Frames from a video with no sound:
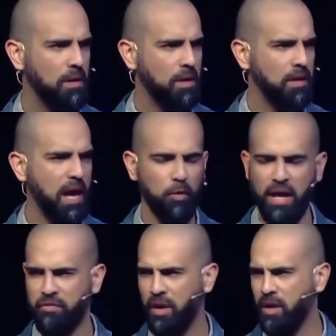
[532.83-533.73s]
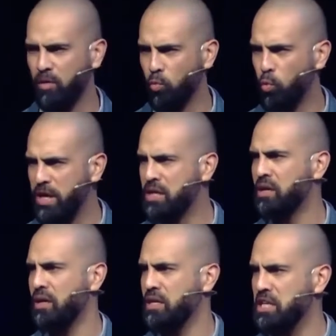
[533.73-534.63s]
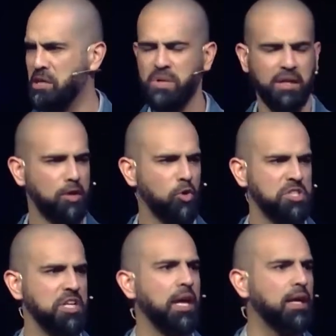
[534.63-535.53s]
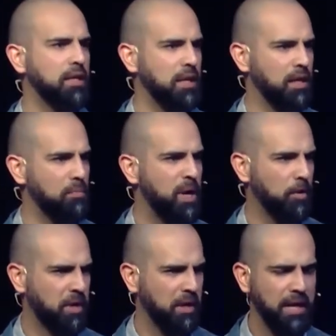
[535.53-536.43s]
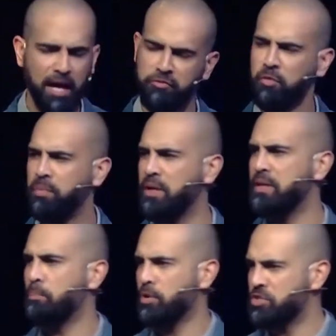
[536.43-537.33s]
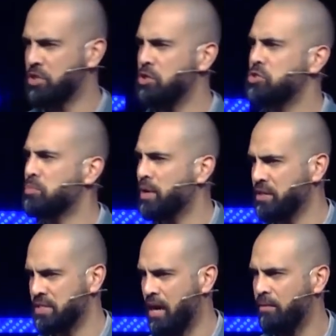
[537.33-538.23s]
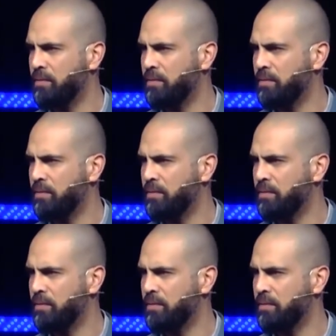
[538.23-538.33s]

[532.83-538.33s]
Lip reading: And now we have a weak, anemic Christianity in America, and God forbid that persecution breaks out.